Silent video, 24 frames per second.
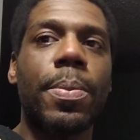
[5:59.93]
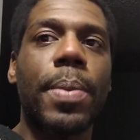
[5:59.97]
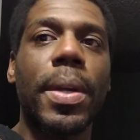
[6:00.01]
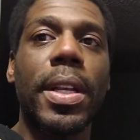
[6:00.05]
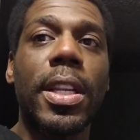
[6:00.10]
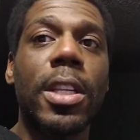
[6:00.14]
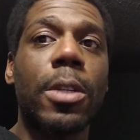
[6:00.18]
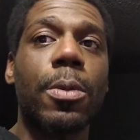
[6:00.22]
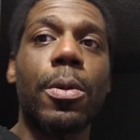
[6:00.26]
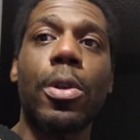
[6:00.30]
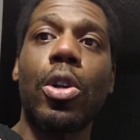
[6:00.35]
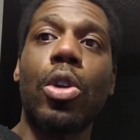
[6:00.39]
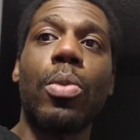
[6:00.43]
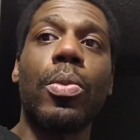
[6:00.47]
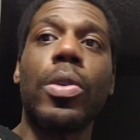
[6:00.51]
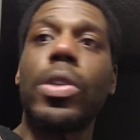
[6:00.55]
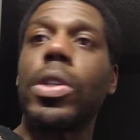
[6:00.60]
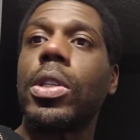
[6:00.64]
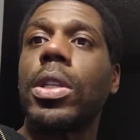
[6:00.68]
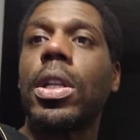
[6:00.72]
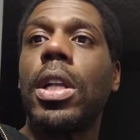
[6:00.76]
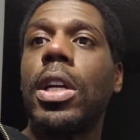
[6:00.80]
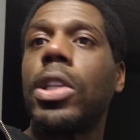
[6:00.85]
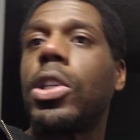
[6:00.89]
but he's been almost
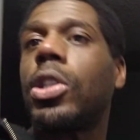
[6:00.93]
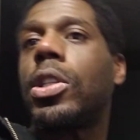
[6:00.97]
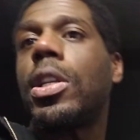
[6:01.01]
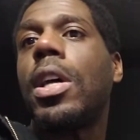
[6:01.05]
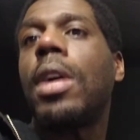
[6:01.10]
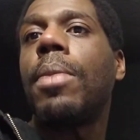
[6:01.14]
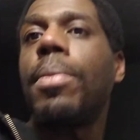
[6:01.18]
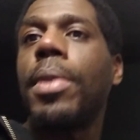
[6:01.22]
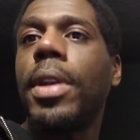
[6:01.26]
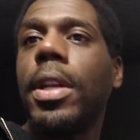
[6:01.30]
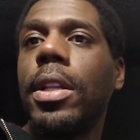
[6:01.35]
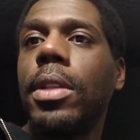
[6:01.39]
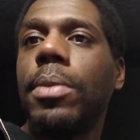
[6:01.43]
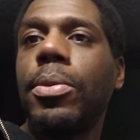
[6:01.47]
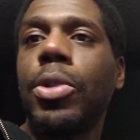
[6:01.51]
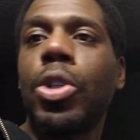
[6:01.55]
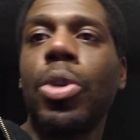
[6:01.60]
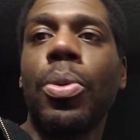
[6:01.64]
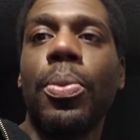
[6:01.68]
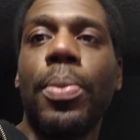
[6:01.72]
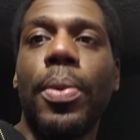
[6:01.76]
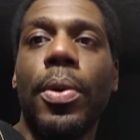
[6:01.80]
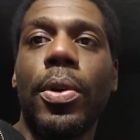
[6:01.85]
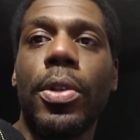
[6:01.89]
as clutch as Tom Brady in the
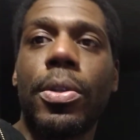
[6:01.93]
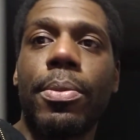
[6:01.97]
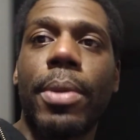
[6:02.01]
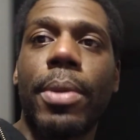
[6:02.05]
Super Bowls,